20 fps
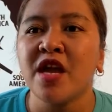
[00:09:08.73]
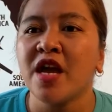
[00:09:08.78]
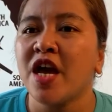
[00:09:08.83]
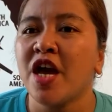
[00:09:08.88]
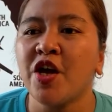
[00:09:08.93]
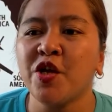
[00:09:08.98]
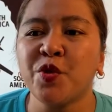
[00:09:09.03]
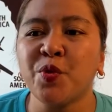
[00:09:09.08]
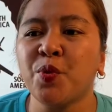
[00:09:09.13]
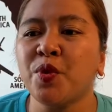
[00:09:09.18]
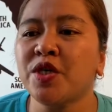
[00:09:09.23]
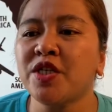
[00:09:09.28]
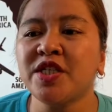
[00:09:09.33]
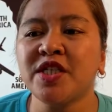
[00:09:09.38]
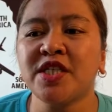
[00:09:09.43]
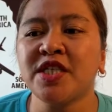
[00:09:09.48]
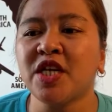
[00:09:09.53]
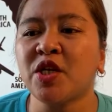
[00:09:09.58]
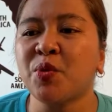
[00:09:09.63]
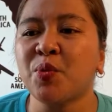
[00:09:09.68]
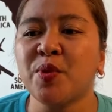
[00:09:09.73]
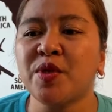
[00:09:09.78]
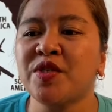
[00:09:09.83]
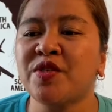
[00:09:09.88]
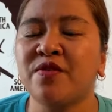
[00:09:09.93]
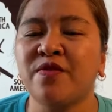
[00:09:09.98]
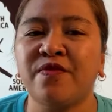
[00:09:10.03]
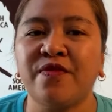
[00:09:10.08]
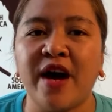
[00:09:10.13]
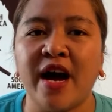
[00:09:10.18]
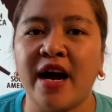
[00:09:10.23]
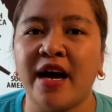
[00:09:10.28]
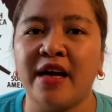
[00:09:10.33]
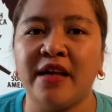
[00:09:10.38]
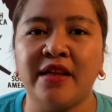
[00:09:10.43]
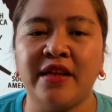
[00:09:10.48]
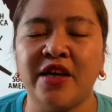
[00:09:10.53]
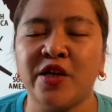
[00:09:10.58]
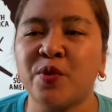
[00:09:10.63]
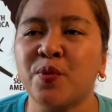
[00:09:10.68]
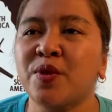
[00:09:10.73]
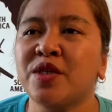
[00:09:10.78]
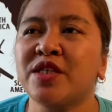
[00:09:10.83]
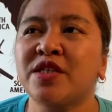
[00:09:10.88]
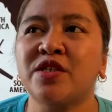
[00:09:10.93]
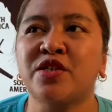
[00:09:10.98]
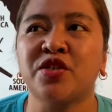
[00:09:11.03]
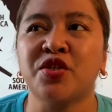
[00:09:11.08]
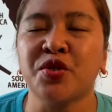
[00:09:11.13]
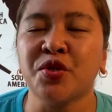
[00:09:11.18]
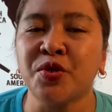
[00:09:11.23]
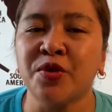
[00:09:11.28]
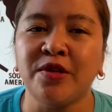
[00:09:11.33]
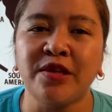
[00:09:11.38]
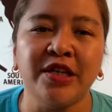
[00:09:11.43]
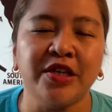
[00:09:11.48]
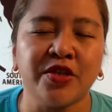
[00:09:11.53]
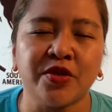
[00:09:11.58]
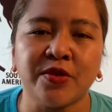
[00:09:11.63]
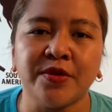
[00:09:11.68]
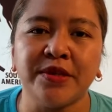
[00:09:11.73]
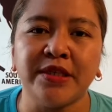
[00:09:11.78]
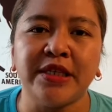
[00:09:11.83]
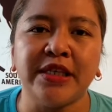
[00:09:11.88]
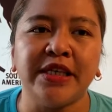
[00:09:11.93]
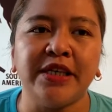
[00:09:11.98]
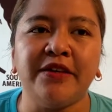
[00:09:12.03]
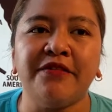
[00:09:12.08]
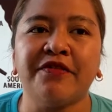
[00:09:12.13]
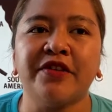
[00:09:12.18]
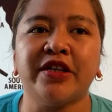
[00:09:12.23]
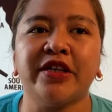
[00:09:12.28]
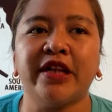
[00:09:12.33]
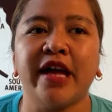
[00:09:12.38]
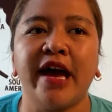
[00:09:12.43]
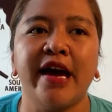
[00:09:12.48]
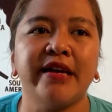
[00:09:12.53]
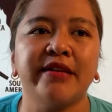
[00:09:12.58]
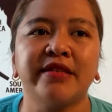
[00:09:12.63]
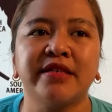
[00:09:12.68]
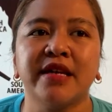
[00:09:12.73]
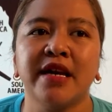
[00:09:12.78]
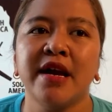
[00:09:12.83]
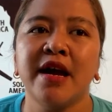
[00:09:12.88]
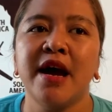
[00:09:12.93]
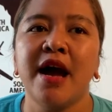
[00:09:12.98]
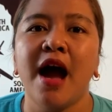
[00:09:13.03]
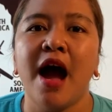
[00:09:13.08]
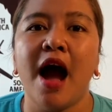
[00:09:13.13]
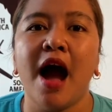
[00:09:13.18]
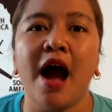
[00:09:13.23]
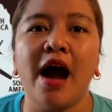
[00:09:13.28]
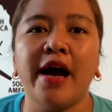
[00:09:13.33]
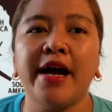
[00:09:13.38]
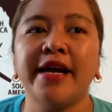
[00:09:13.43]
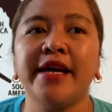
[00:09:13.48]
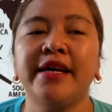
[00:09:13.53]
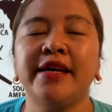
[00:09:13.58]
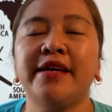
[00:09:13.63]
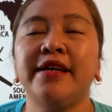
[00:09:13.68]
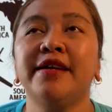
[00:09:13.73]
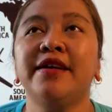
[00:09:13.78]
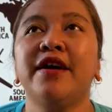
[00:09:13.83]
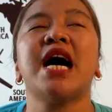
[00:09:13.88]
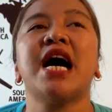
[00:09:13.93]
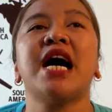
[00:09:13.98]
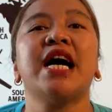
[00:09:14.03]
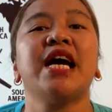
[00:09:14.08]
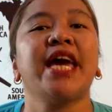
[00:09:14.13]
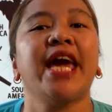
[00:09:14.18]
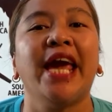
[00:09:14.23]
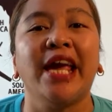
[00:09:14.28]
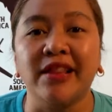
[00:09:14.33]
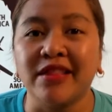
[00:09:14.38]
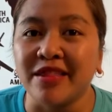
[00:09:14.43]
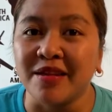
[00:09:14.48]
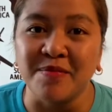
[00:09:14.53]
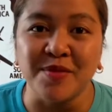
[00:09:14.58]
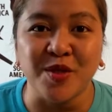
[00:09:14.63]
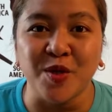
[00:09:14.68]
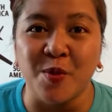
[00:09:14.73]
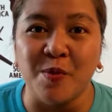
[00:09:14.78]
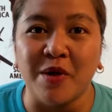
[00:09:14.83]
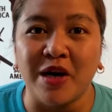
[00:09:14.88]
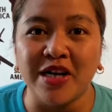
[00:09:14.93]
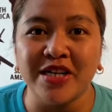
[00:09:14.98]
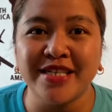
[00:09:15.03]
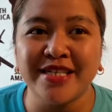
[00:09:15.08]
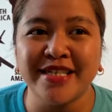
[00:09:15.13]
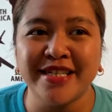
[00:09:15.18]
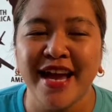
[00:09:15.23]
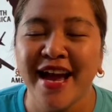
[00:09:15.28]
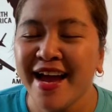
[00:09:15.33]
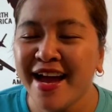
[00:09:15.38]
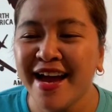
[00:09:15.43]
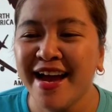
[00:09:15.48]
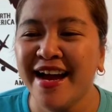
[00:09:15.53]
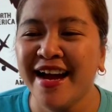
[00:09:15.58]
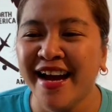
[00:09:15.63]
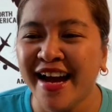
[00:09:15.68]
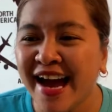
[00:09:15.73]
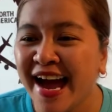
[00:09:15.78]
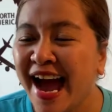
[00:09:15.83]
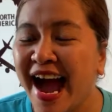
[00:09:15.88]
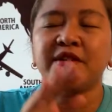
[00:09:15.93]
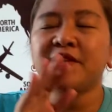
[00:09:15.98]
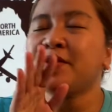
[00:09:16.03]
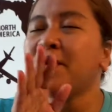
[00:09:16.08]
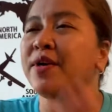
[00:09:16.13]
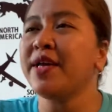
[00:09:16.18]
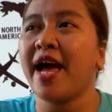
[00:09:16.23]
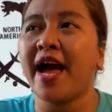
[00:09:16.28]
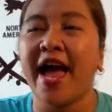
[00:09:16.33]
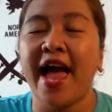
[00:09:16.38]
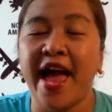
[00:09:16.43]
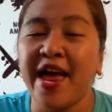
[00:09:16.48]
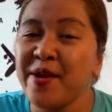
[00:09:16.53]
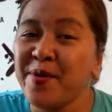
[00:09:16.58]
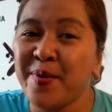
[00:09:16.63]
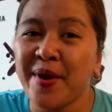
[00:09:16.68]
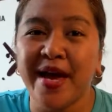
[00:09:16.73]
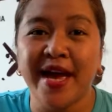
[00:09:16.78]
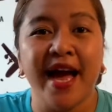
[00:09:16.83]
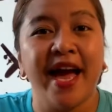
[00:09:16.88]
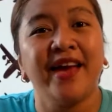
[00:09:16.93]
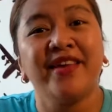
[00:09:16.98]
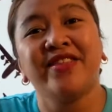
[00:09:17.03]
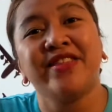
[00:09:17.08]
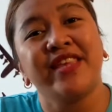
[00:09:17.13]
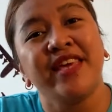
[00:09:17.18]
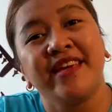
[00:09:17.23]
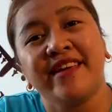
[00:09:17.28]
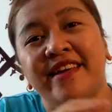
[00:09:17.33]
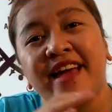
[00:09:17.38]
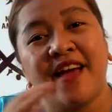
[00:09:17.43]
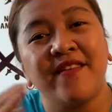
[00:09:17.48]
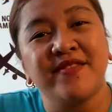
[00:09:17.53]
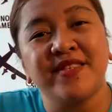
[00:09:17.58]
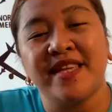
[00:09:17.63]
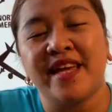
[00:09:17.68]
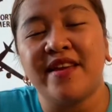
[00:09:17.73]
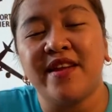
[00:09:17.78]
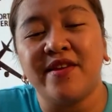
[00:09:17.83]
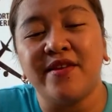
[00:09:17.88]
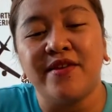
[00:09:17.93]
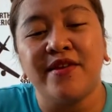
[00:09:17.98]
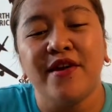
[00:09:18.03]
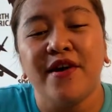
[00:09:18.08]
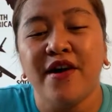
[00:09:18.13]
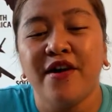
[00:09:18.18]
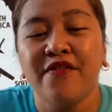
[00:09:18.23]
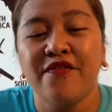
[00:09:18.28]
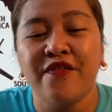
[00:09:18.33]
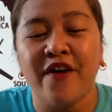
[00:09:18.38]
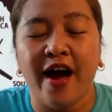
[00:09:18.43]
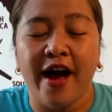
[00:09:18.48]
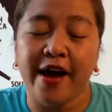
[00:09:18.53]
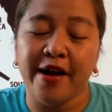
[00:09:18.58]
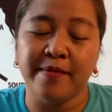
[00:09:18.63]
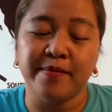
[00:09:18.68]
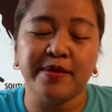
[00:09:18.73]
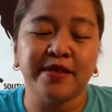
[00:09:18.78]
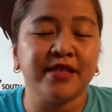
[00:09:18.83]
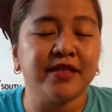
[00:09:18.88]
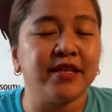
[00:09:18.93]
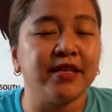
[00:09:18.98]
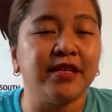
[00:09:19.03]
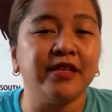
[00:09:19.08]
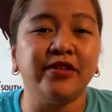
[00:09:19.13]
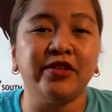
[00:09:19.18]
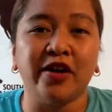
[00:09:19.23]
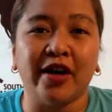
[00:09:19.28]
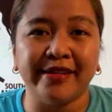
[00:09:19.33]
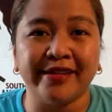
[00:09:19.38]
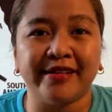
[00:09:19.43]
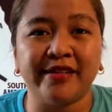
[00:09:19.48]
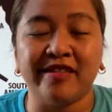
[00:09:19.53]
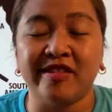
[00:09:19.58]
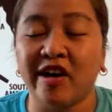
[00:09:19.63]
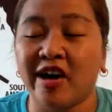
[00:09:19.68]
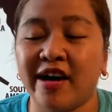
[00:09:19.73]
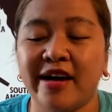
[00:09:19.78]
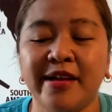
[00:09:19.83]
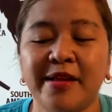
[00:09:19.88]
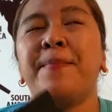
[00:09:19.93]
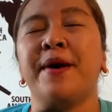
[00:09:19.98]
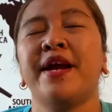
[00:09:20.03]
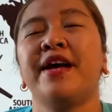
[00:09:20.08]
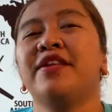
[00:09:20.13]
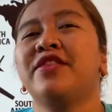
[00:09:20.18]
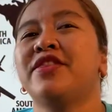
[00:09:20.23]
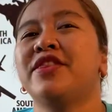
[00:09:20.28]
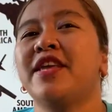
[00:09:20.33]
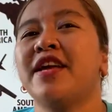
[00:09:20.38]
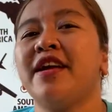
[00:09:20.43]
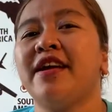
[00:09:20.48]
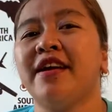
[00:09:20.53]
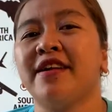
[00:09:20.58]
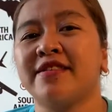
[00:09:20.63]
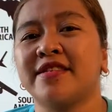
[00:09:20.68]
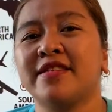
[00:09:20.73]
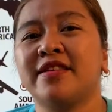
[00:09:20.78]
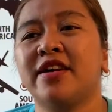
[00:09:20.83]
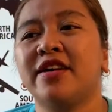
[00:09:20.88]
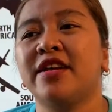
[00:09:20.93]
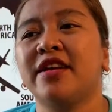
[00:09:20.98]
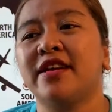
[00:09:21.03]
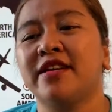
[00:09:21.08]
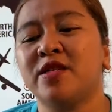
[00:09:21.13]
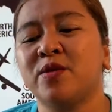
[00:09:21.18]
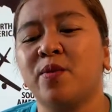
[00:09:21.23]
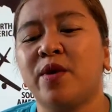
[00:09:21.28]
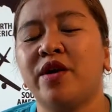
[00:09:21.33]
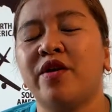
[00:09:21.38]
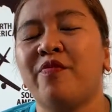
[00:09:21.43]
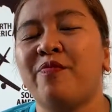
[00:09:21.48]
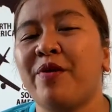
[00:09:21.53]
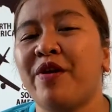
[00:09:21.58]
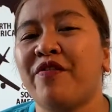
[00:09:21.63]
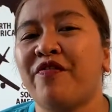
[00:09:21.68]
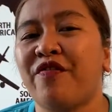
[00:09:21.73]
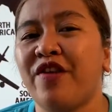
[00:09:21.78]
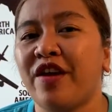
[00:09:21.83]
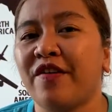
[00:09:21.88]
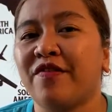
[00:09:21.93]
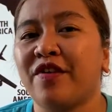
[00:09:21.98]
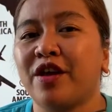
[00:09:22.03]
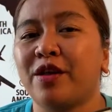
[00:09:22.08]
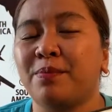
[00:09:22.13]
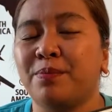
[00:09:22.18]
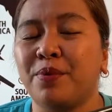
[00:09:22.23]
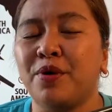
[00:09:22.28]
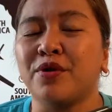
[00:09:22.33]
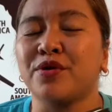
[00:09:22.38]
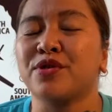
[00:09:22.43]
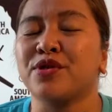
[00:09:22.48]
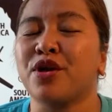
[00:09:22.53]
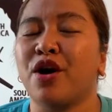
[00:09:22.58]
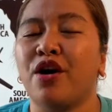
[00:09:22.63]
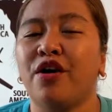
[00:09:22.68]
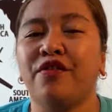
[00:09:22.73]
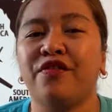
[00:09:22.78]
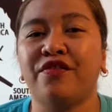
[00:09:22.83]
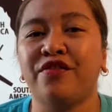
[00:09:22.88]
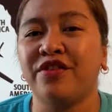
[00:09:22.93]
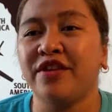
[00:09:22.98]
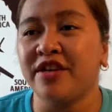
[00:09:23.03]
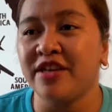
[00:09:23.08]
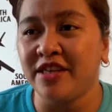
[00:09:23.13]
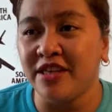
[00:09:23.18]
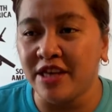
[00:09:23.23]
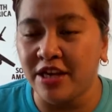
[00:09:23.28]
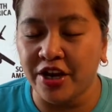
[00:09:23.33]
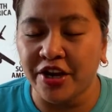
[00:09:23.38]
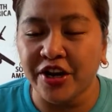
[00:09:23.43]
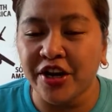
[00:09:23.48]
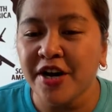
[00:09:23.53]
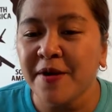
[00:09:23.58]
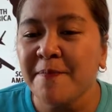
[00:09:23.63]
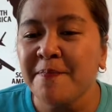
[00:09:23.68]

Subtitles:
it was vile. It was truly evil, and I hate them so much. So yeah, anyway, I think I've said enough. I'm still not done, but I think it's gunning as one of my favorite books of the year.